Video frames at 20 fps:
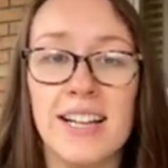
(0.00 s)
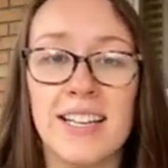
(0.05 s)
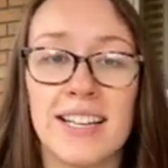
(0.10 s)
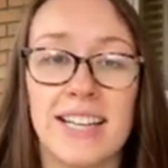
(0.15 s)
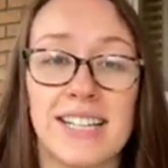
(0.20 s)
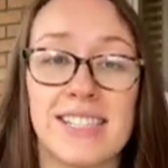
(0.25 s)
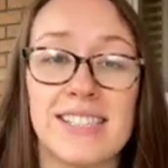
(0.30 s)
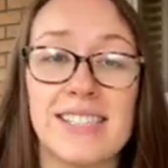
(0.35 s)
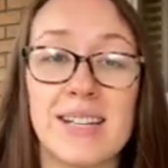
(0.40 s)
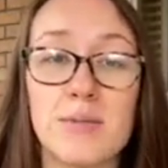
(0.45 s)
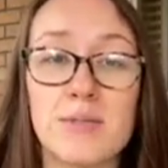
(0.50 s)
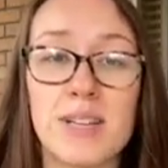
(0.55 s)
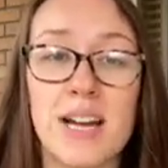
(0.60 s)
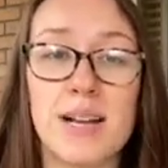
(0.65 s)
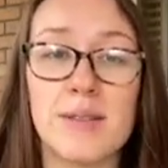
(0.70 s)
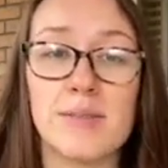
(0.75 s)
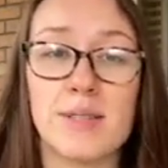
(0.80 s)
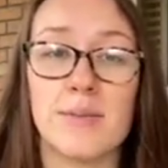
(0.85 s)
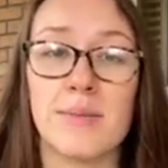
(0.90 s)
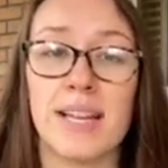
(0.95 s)
Like
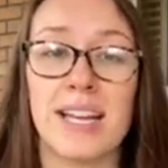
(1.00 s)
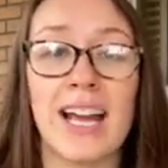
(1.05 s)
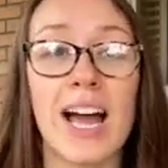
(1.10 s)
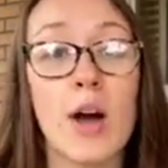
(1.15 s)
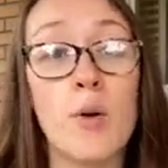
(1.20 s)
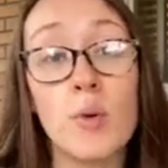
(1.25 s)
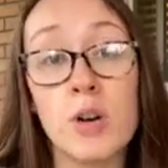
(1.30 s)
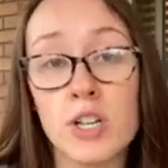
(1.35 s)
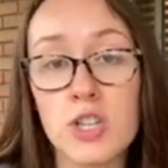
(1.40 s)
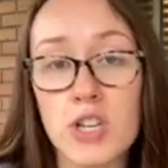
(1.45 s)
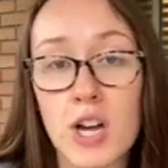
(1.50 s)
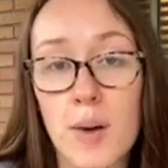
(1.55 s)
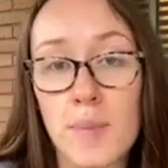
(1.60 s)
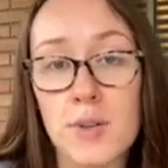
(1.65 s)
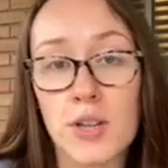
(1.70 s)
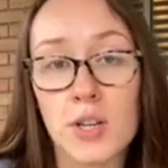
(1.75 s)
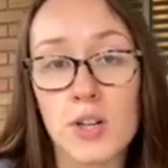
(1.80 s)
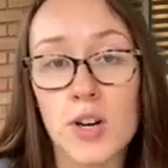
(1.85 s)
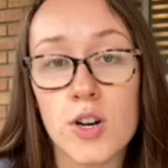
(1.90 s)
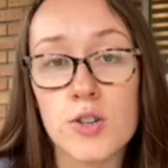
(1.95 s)
sometimes I'm like, I want to shop at
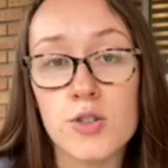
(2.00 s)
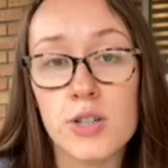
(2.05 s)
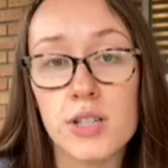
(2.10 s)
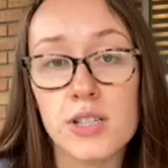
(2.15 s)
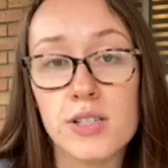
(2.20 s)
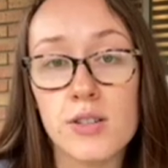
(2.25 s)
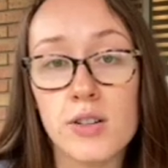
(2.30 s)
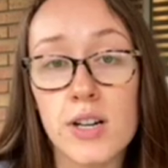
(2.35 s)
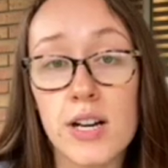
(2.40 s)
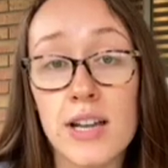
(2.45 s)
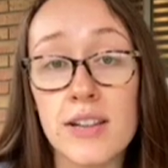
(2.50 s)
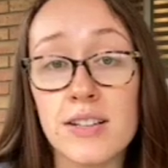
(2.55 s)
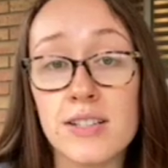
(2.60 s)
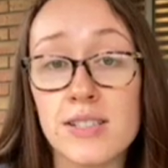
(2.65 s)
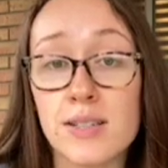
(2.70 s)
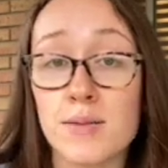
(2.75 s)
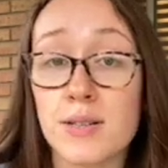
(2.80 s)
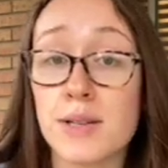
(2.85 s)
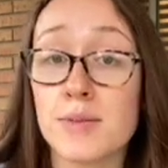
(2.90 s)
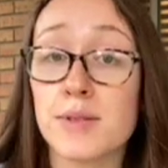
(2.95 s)
the grocery store, and then
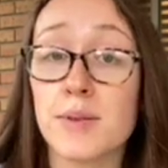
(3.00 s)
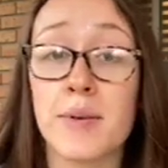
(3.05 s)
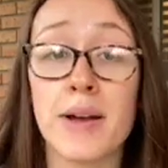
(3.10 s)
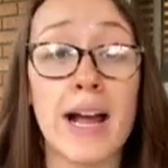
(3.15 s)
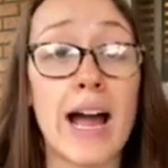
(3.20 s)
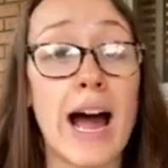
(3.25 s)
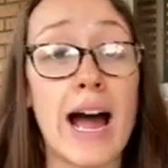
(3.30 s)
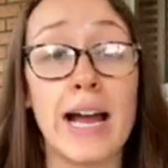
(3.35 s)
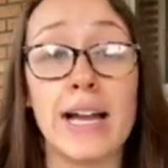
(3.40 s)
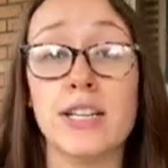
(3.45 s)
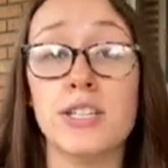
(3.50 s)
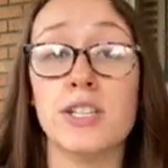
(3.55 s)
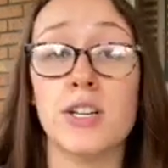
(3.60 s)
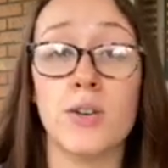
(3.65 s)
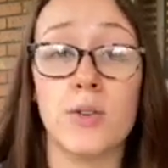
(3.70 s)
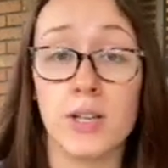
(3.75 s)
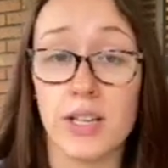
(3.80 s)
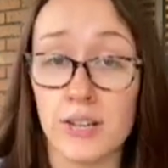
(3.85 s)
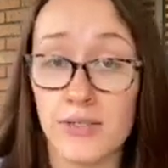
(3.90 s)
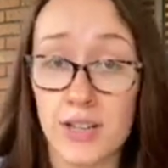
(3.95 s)
sometimes I'm like, I
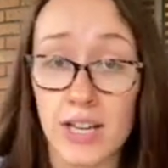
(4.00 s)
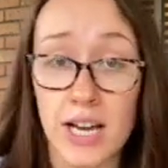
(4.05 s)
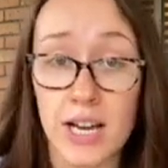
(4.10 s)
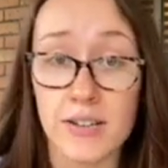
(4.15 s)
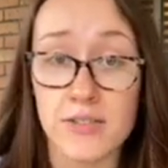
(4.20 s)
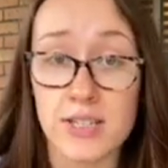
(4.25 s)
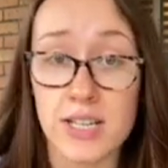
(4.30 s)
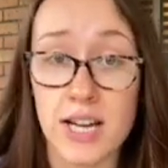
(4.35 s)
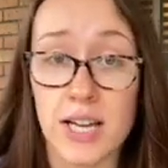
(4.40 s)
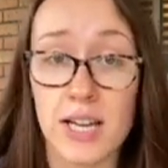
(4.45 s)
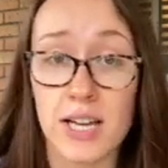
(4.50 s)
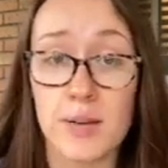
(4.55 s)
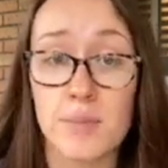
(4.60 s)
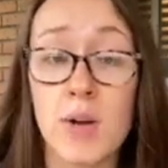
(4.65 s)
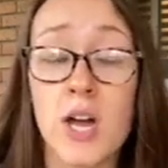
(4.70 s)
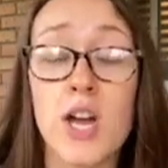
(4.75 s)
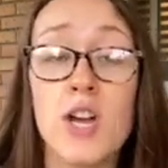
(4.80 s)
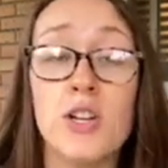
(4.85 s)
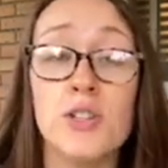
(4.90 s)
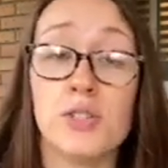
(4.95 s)
don't even have time.
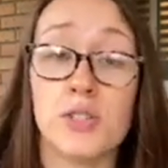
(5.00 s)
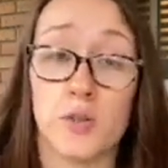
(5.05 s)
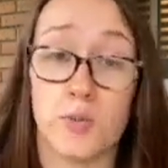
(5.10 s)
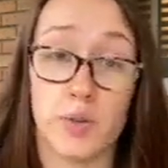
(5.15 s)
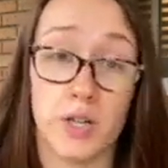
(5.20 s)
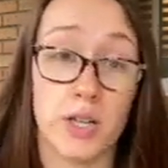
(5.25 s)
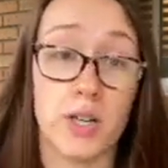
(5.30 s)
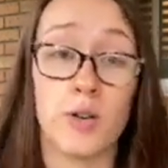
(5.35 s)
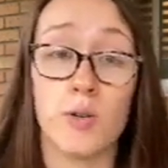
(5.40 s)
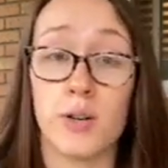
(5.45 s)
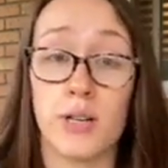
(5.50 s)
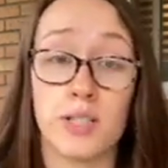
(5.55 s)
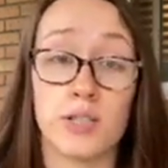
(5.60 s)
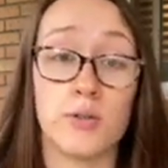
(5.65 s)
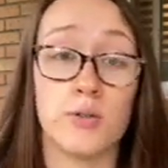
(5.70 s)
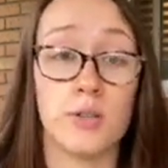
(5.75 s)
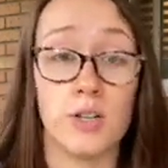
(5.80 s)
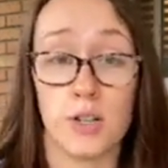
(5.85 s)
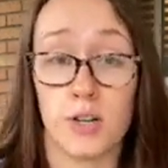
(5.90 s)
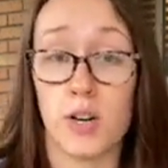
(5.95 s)
So we are going to
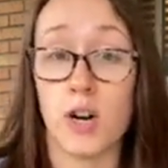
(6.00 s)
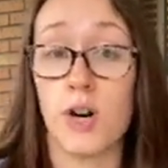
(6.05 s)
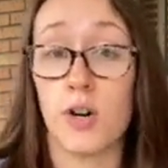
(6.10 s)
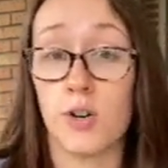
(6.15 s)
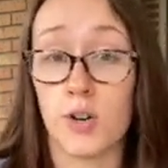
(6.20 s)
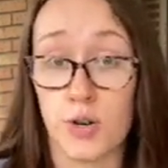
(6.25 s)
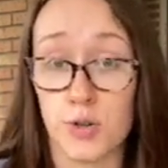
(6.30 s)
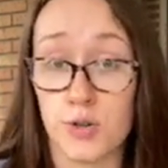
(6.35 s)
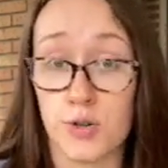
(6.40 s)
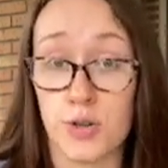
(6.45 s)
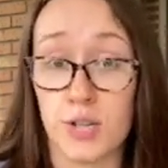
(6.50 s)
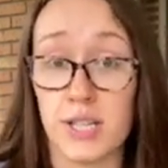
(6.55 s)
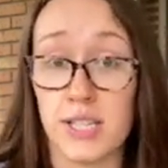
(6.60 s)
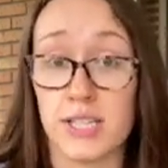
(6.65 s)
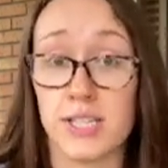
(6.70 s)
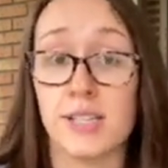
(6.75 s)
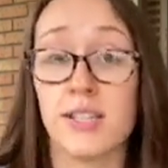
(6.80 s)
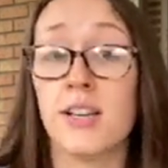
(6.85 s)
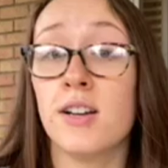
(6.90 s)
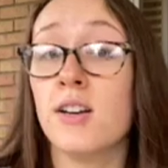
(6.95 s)
order our
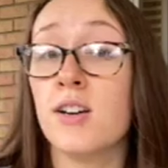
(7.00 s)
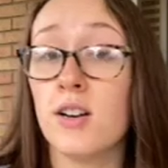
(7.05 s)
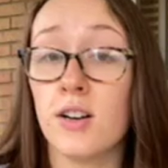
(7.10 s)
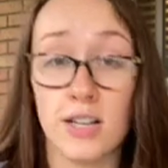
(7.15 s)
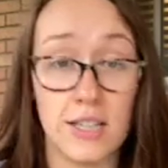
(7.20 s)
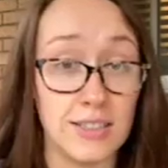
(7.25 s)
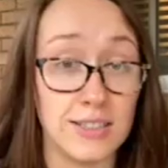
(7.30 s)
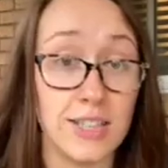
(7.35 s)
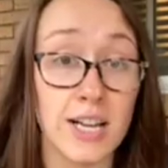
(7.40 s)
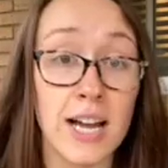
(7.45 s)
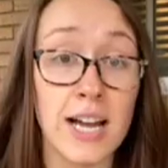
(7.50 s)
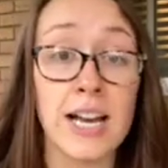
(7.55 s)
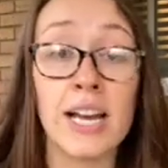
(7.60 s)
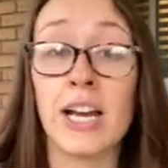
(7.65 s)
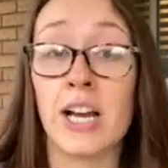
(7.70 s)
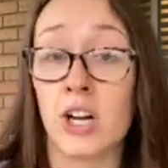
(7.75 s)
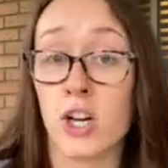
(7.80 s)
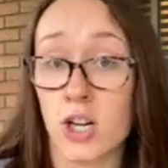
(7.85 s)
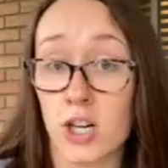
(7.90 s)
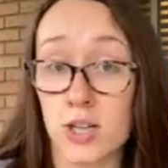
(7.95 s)
groceries online
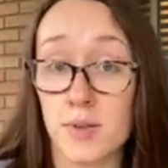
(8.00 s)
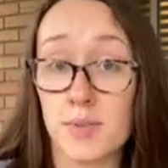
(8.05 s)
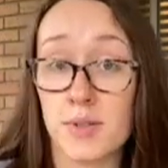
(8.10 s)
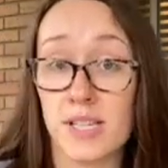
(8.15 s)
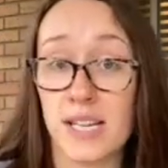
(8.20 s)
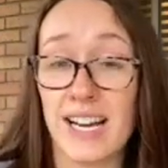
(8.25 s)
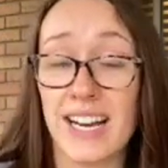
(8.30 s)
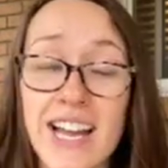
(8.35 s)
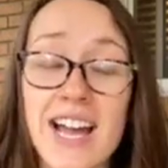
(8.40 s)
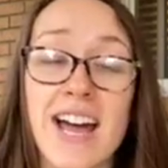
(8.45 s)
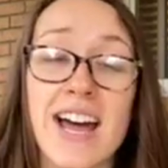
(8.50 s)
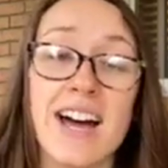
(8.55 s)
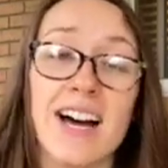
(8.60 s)
and curbside.